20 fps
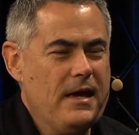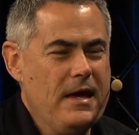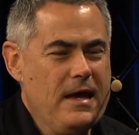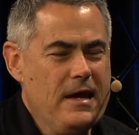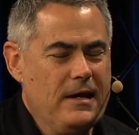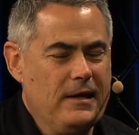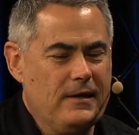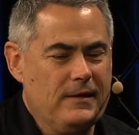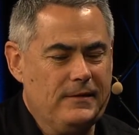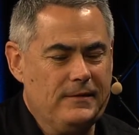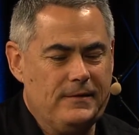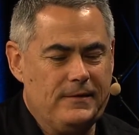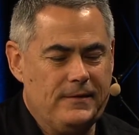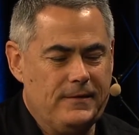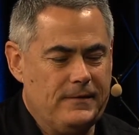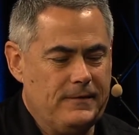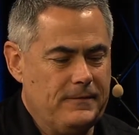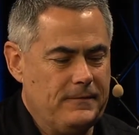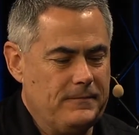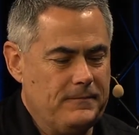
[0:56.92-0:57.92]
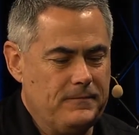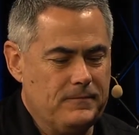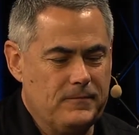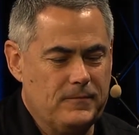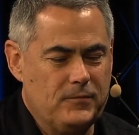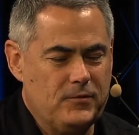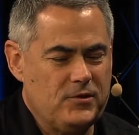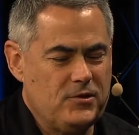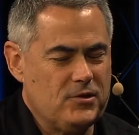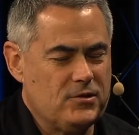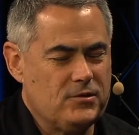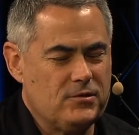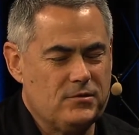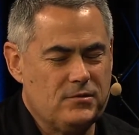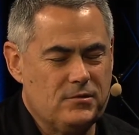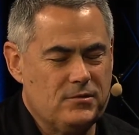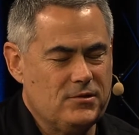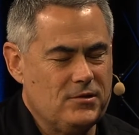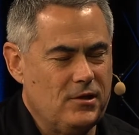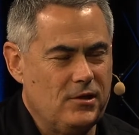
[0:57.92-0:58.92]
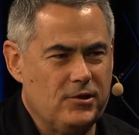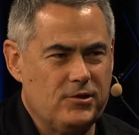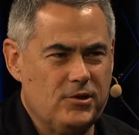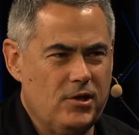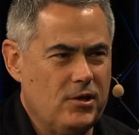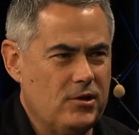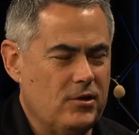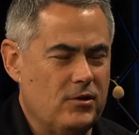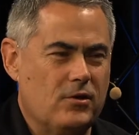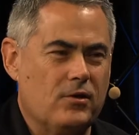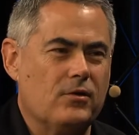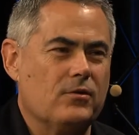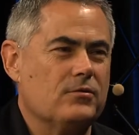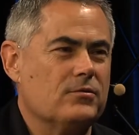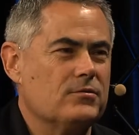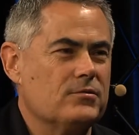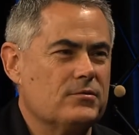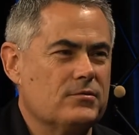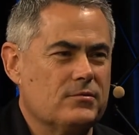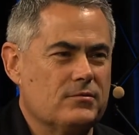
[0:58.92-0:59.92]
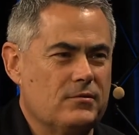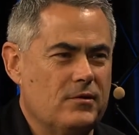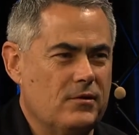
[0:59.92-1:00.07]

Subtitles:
And we just sell a ton of those.